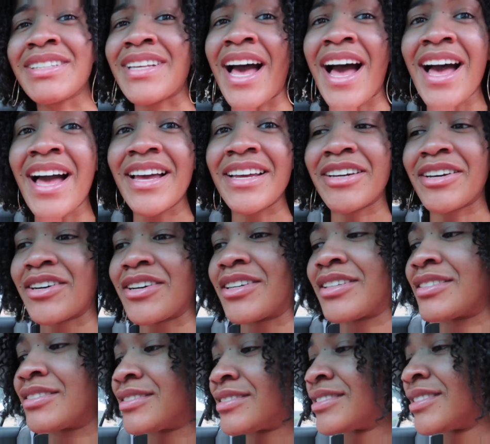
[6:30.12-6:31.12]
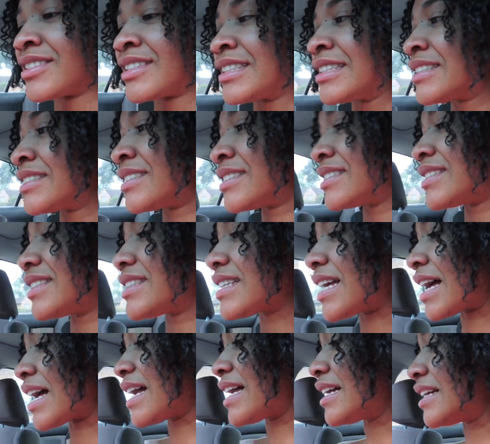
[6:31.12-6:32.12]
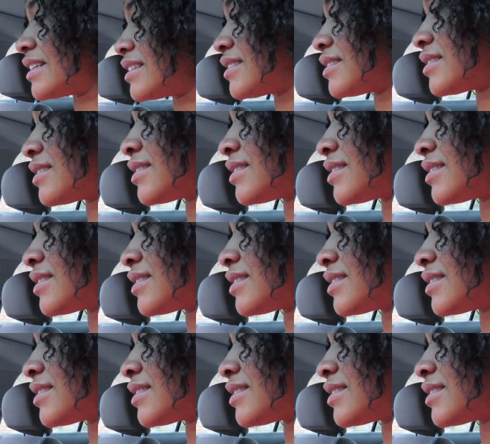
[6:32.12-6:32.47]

It's hot, y'all. It's hot.